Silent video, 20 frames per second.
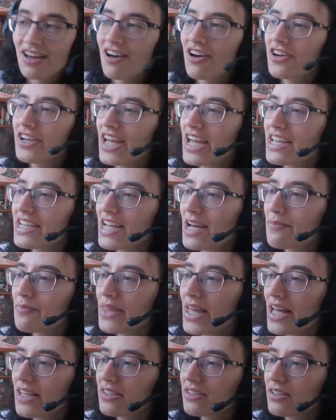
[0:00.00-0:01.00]
Okay, yep,
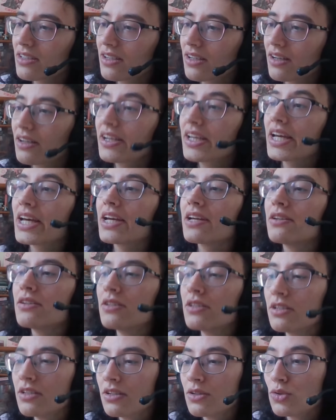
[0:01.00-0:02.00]
that's a... Okay.
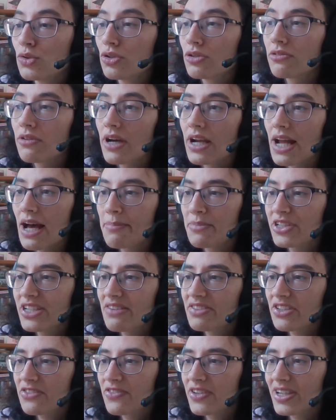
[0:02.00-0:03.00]
Alright, I'm gonna
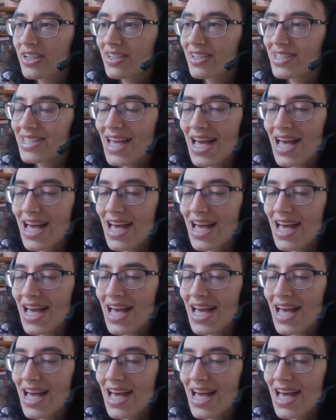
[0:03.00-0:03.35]
have to figure this